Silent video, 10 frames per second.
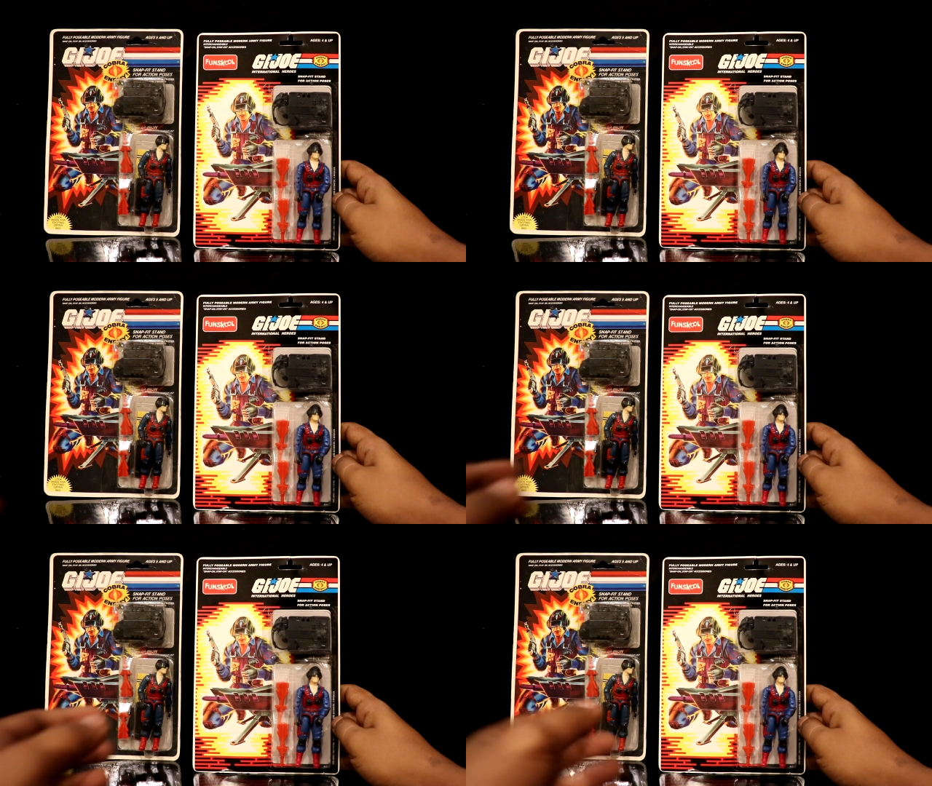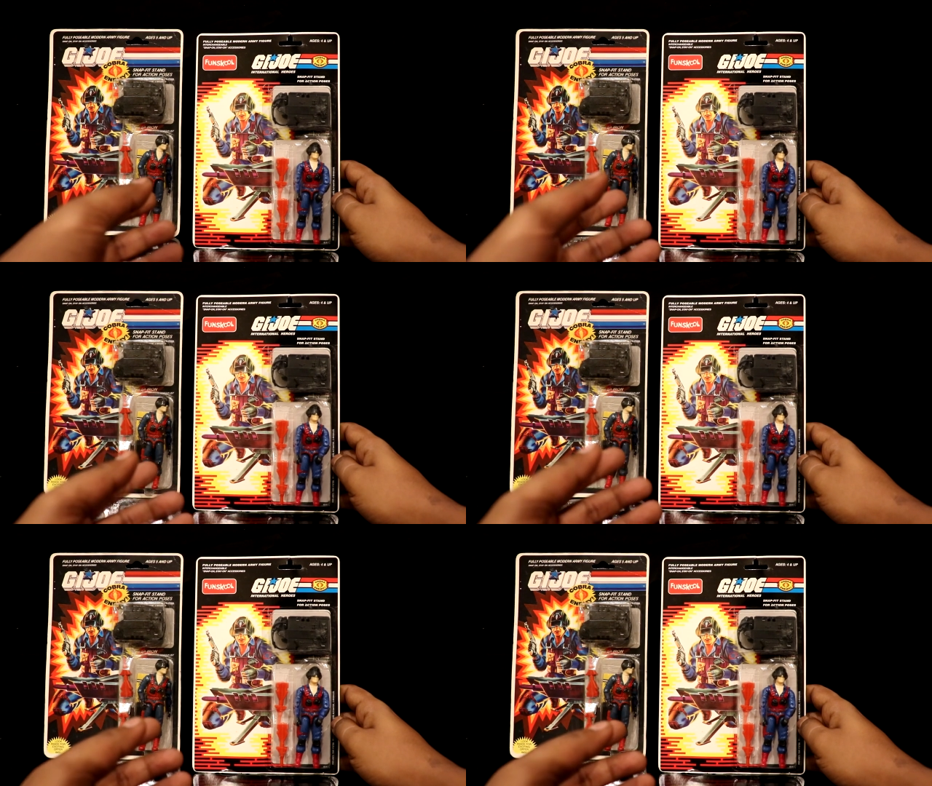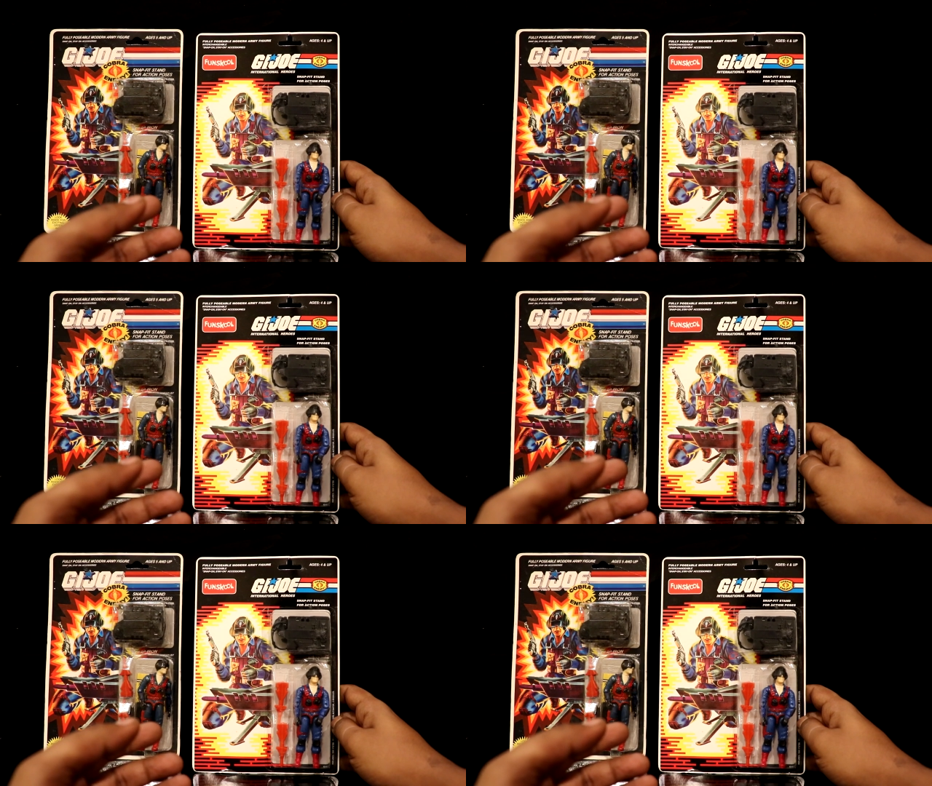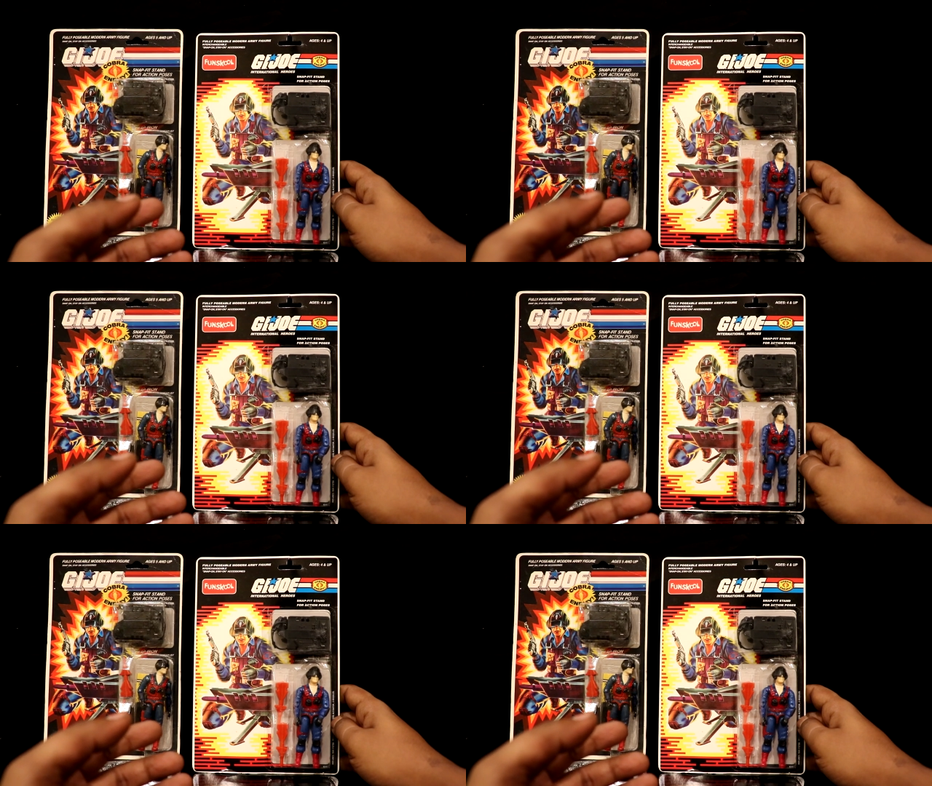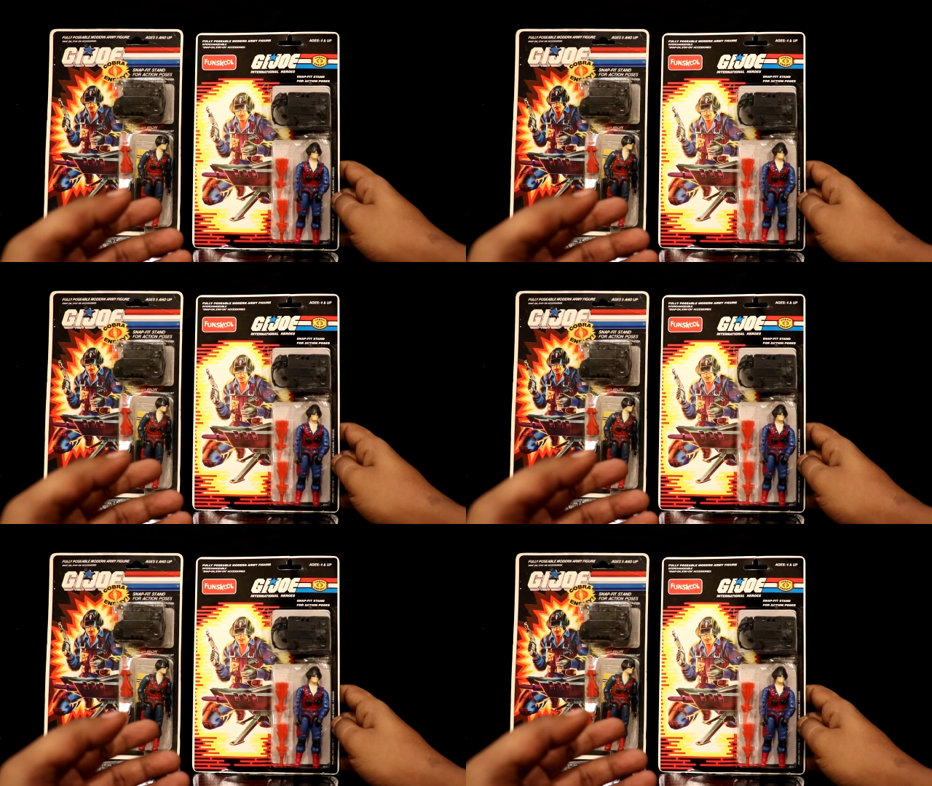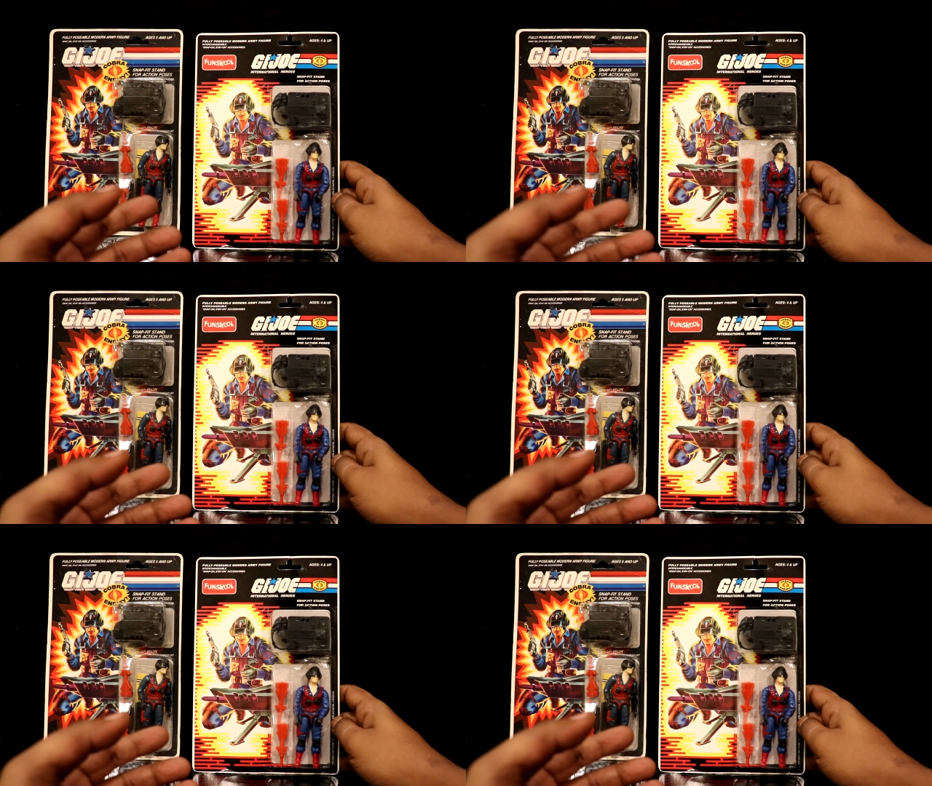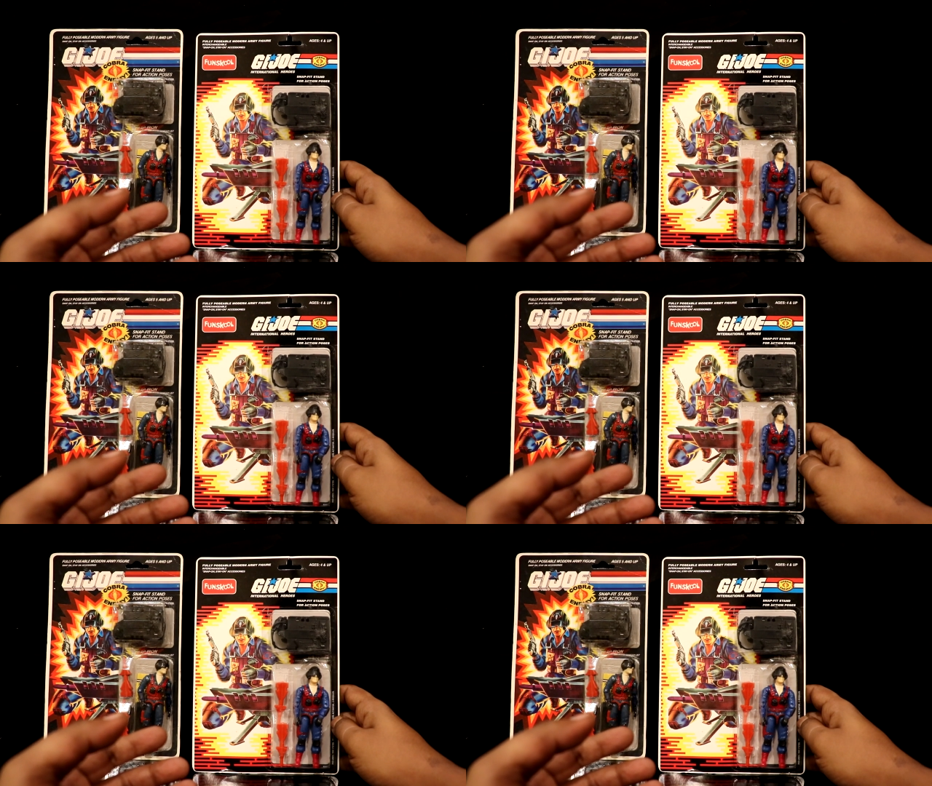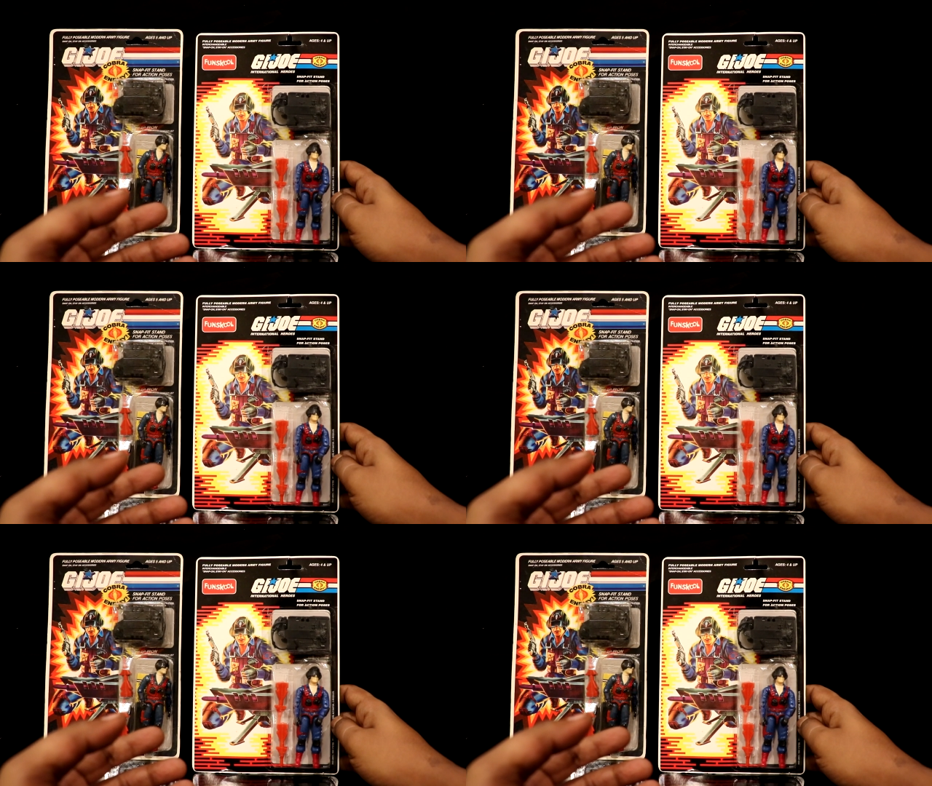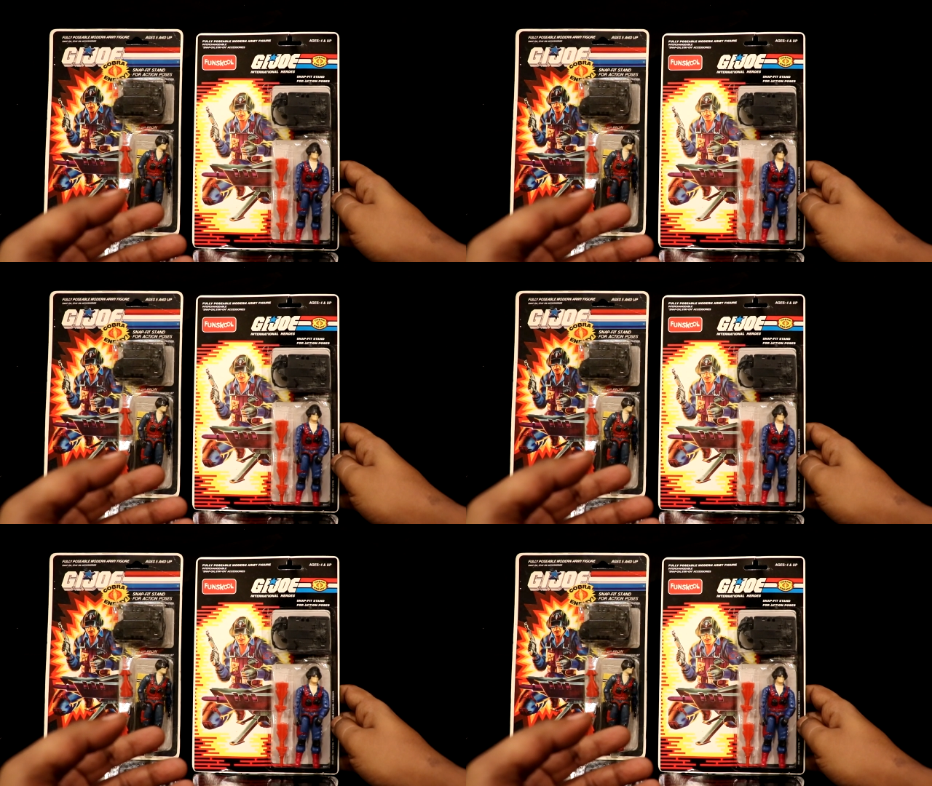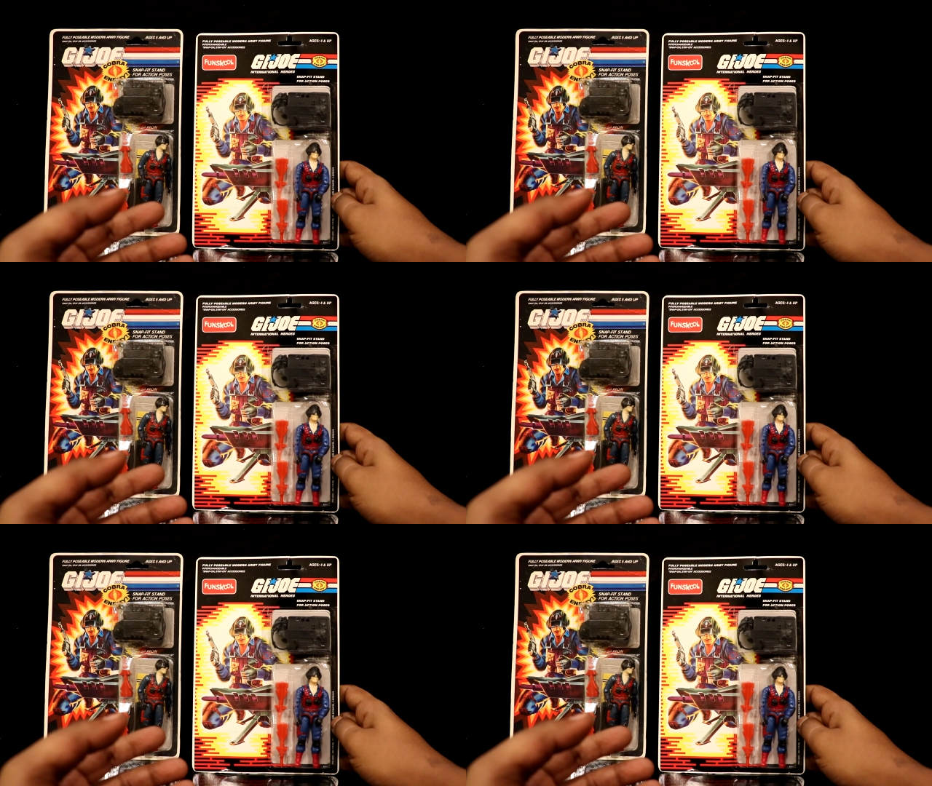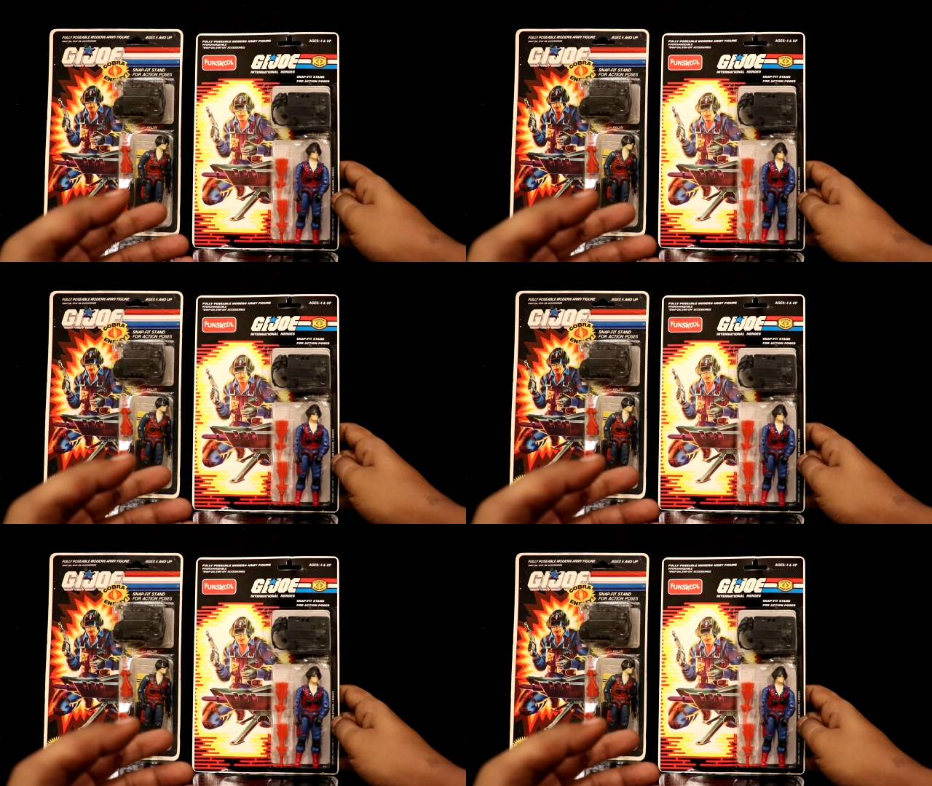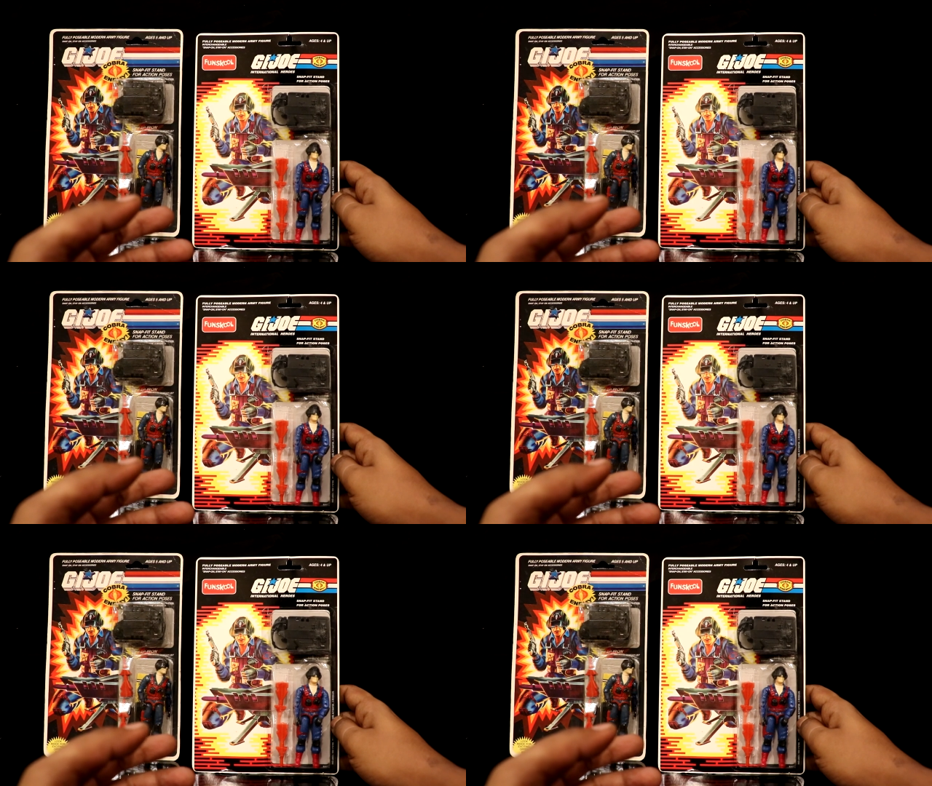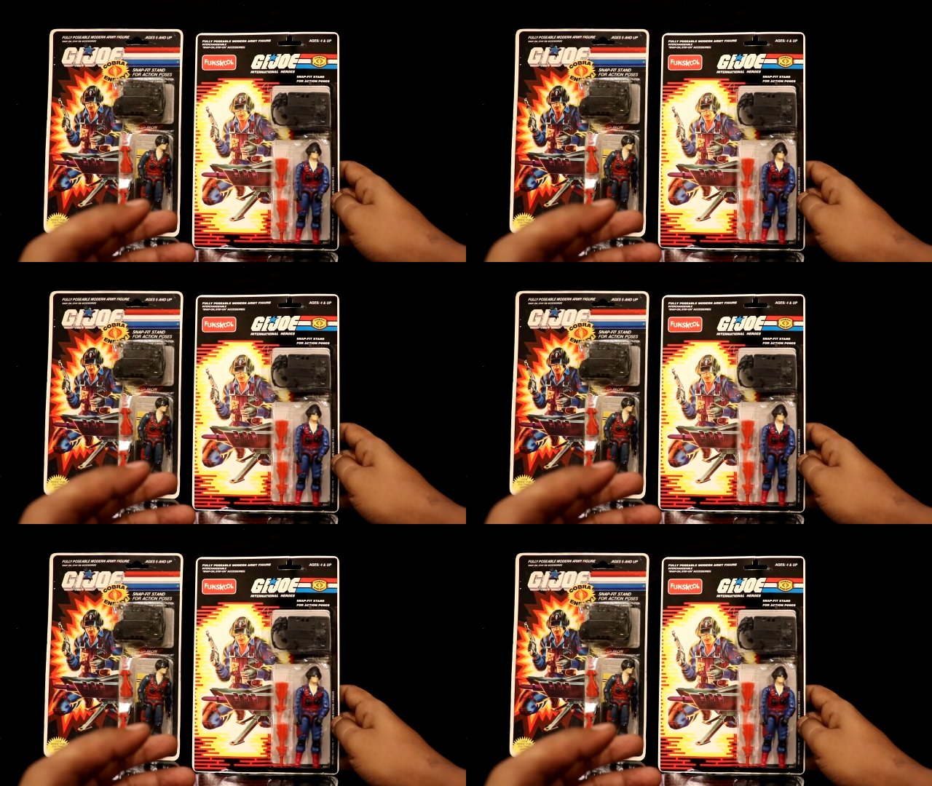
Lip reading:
[unreadable: no face in view]